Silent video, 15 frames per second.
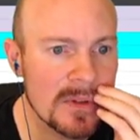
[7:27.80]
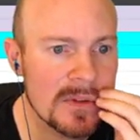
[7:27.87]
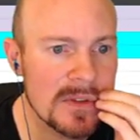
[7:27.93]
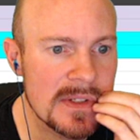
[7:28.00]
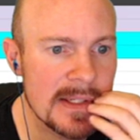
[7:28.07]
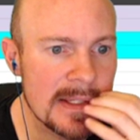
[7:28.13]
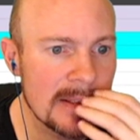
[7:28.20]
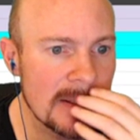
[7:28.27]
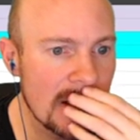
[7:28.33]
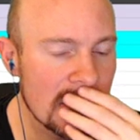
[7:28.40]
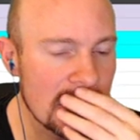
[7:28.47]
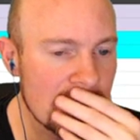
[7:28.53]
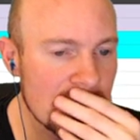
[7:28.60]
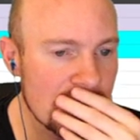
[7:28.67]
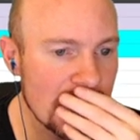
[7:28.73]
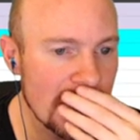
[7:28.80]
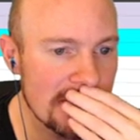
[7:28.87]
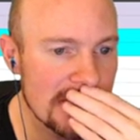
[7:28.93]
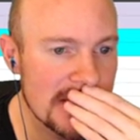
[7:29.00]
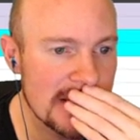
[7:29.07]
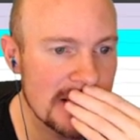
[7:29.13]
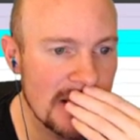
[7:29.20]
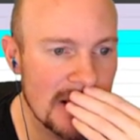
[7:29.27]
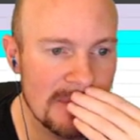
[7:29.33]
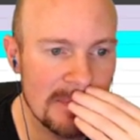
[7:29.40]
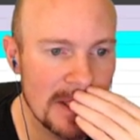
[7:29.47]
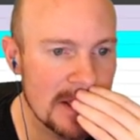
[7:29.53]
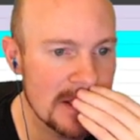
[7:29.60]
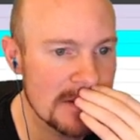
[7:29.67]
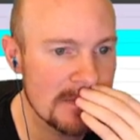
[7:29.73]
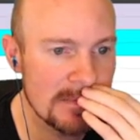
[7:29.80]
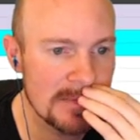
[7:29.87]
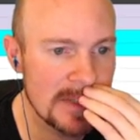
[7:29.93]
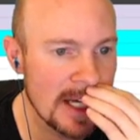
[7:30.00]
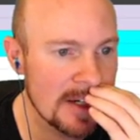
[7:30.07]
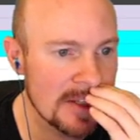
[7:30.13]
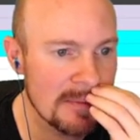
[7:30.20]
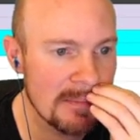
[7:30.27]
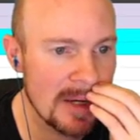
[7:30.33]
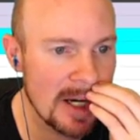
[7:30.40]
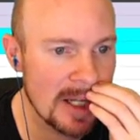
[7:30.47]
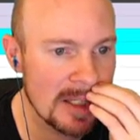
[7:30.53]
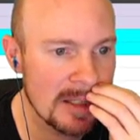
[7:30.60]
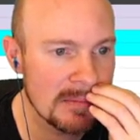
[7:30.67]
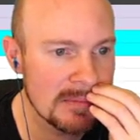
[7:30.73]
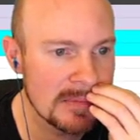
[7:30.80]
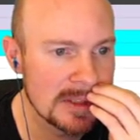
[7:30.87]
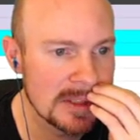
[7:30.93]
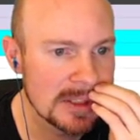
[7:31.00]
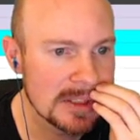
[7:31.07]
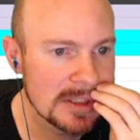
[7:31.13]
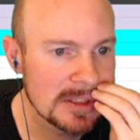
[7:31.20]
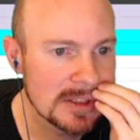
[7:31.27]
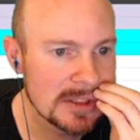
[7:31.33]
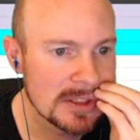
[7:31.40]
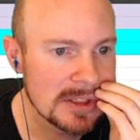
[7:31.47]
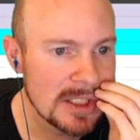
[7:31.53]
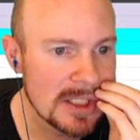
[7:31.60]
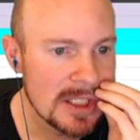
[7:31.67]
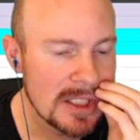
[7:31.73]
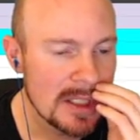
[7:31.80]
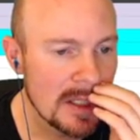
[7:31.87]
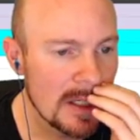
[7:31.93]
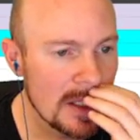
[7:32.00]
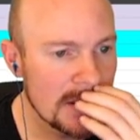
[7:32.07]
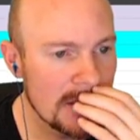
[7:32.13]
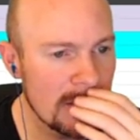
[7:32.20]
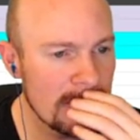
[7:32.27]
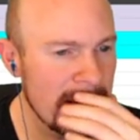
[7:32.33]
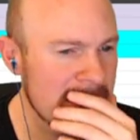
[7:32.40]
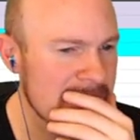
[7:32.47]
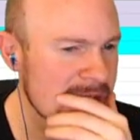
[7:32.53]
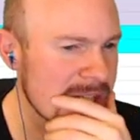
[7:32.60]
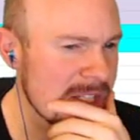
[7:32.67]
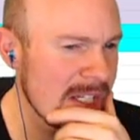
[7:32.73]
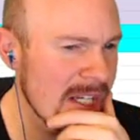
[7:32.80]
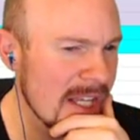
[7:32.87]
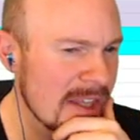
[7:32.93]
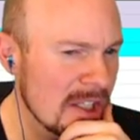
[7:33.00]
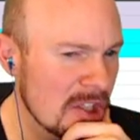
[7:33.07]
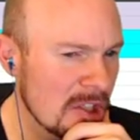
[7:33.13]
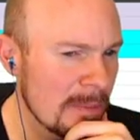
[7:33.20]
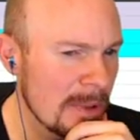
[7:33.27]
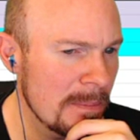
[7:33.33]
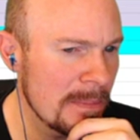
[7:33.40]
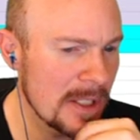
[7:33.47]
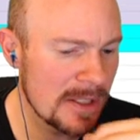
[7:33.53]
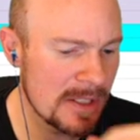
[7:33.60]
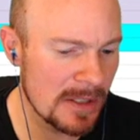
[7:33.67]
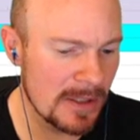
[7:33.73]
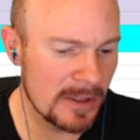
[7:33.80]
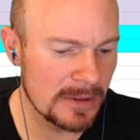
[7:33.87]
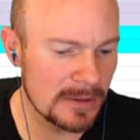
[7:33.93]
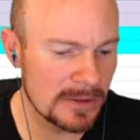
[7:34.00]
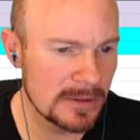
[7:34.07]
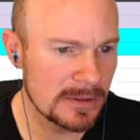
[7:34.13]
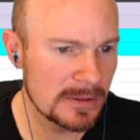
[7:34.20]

Slug Ship. Slug B is down at the bottom. You know, Mantis C, I think, could be B tier.